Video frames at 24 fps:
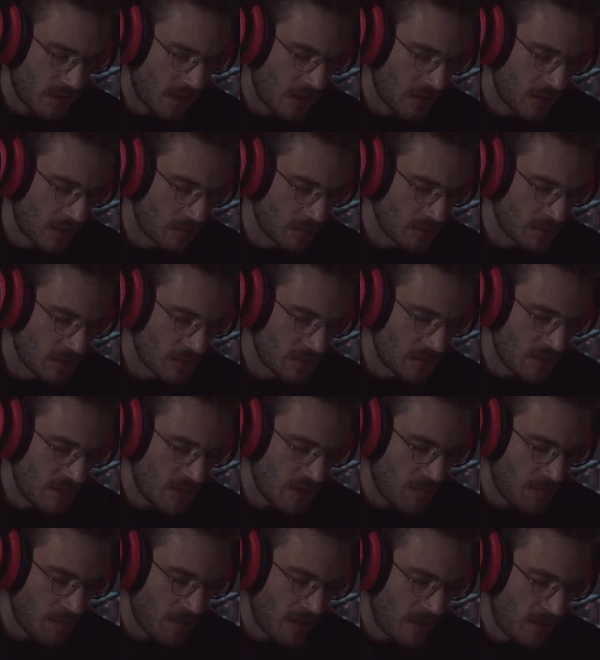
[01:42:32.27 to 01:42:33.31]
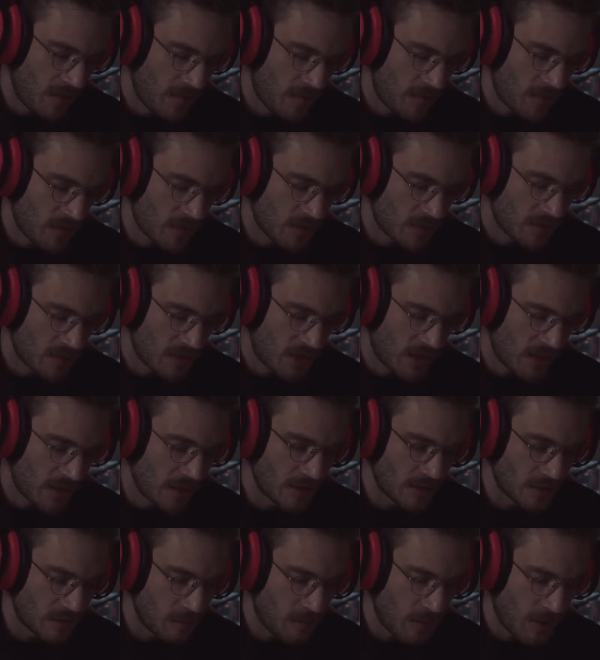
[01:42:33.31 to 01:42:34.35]
and there was a deep, infinite
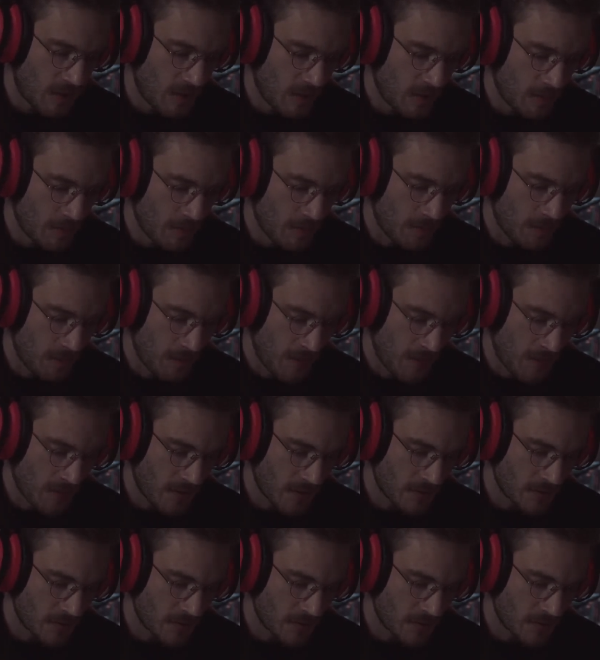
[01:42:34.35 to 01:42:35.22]
sadness about him that